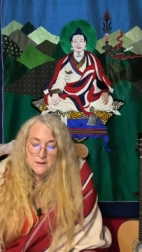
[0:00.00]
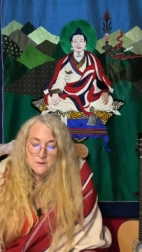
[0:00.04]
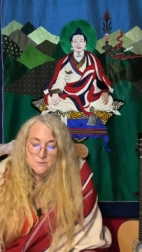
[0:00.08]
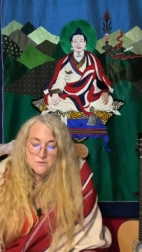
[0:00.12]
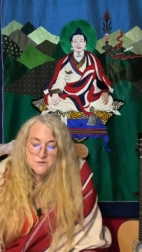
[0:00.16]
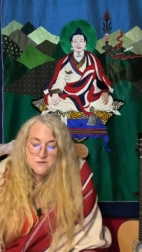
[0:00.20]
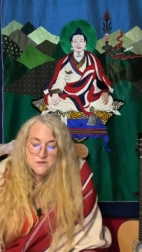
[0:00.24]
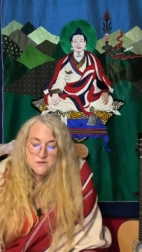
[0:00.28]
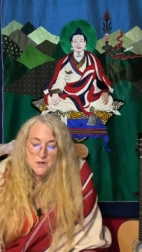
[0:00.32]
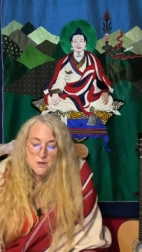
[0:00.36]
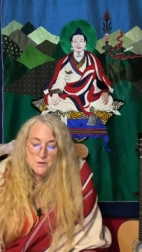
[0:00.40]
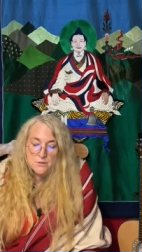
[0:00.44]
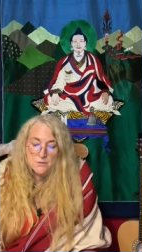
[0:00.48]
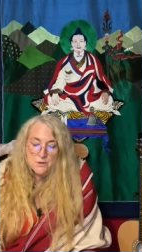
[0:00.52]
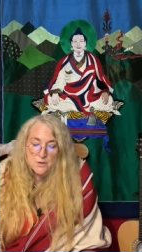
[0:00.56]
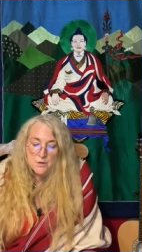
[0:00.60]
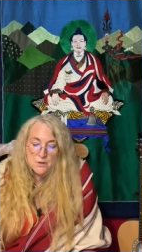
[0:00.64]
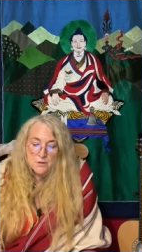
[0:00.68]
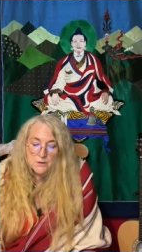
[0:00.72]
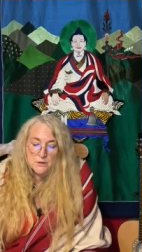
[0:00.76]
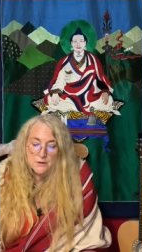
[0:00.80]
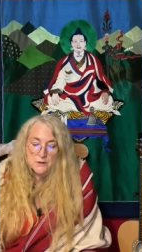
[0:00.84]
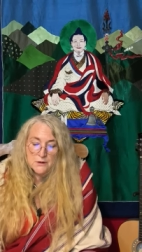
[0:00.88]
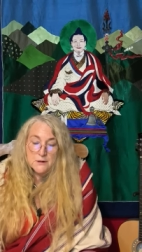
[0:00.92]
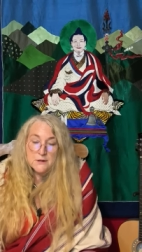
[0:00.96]
it was no
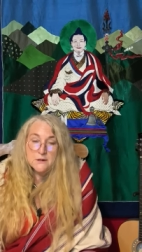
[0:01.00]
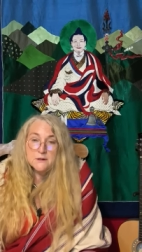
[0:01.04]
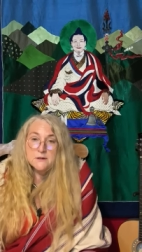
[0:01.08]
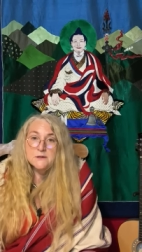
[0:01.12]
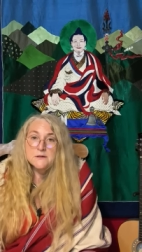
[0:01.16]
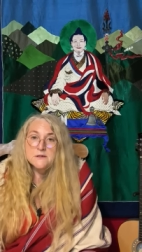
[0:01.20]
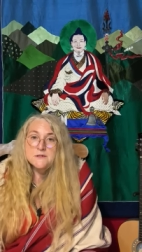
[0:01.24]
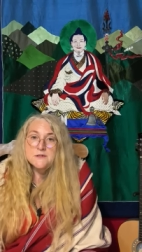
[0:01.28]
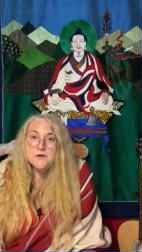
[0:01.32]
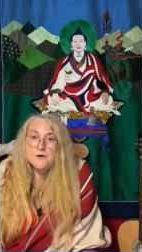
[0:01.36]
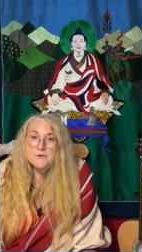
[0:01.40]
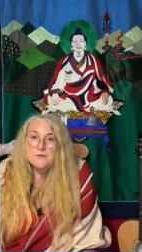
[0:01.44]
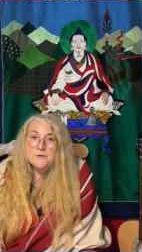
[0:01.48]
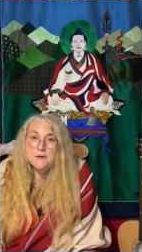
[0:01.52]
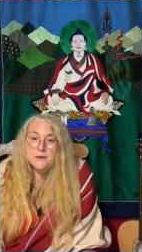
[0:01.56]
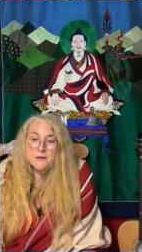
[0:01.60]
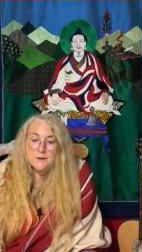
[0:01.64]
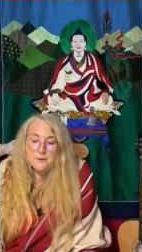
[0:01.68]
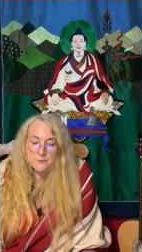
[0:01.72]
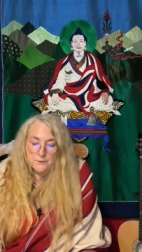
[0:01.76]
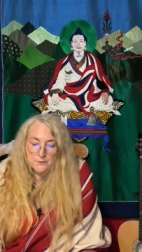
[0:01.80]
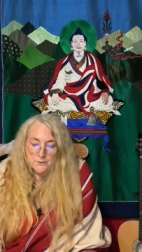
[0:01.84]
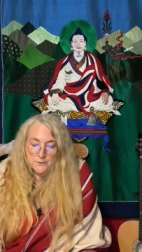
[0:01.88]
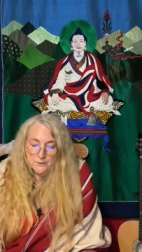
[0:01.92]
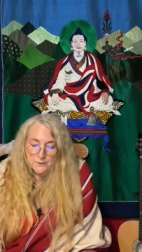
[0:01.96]
longer de
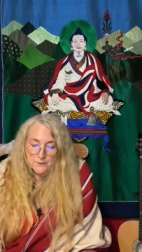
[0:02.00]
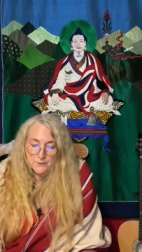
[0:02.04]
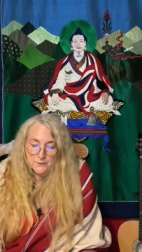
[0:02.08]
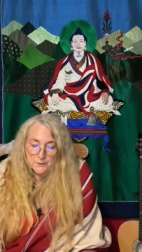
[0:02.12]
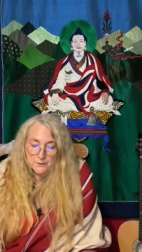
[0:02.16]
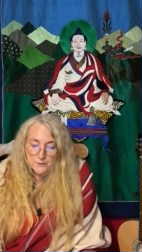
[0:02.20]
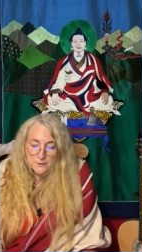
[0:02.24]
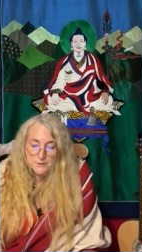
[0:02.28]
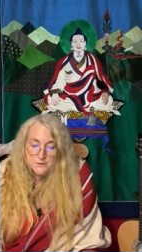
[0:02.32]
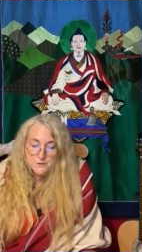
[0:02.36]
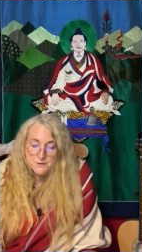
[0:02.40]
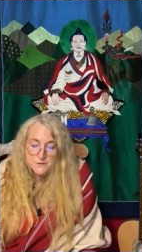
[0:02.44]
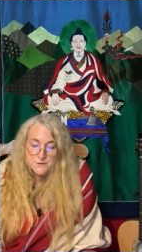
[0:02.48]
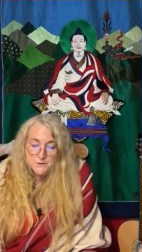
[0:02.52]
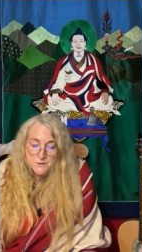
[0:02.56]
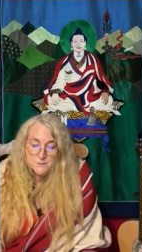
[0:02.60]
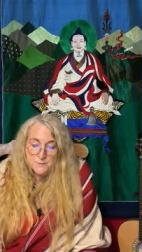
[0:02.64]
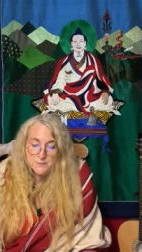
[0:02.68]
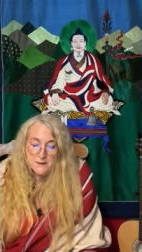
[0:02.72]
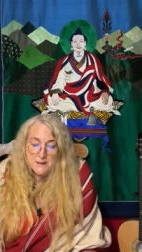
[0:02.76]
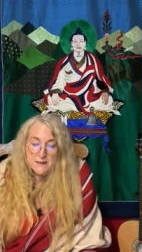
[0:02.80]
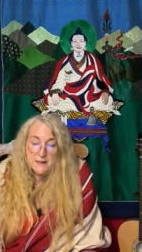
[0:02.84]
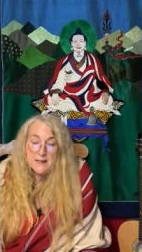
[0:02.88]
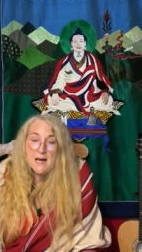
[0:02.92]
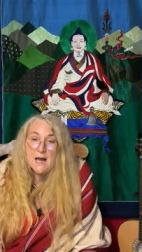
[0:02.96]
rigueur
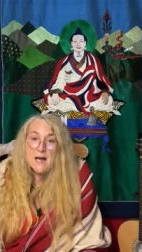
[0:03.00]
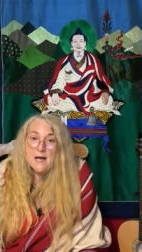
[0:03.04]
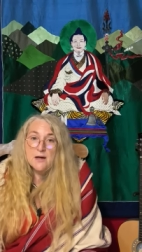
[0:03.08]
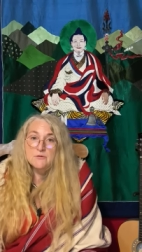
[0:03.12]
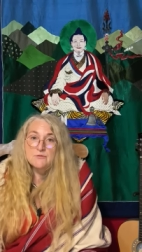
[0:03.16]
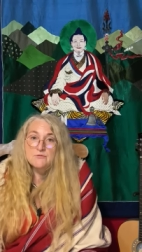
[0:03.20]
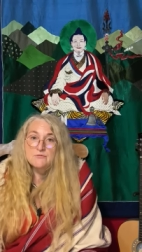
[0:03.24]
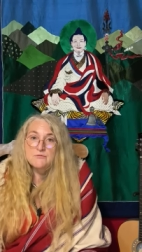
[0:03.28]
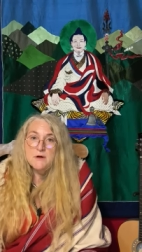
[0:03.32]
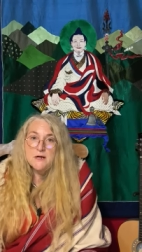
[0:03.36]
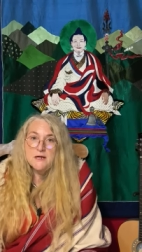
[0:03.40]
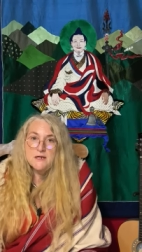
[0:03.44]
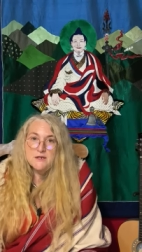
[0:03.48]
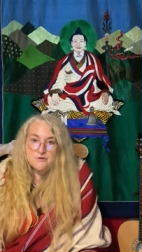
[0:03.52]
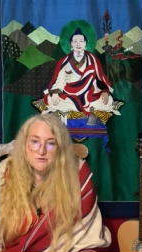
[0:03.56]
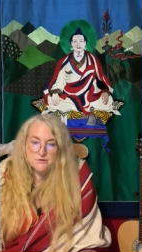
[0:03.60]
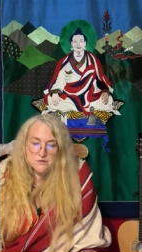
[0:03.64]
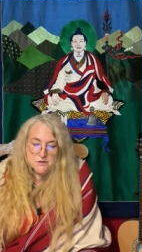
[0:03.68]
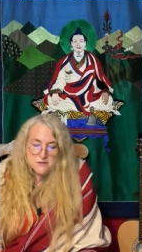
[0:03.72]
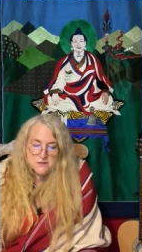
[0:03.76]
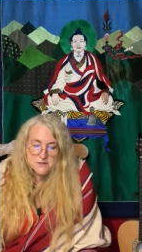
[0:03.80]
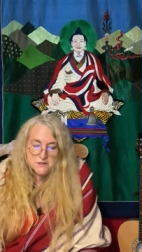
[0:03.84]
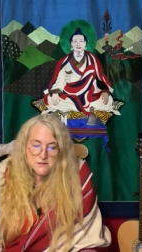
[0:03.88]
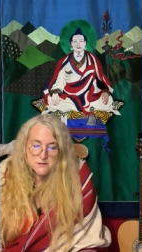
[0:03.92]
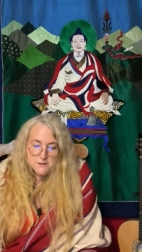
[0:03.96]
to be
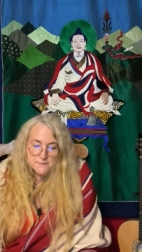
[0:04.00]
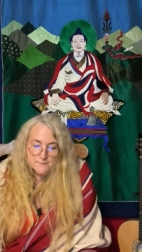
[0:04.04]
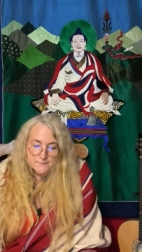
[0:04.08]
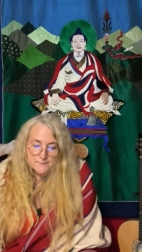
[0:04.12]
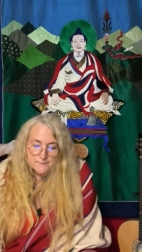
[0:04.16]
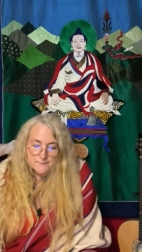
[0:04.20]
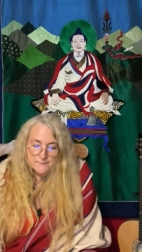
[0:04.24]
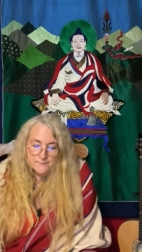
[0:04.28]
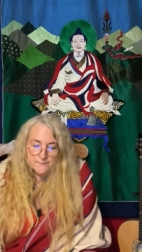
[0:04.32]
outrageous.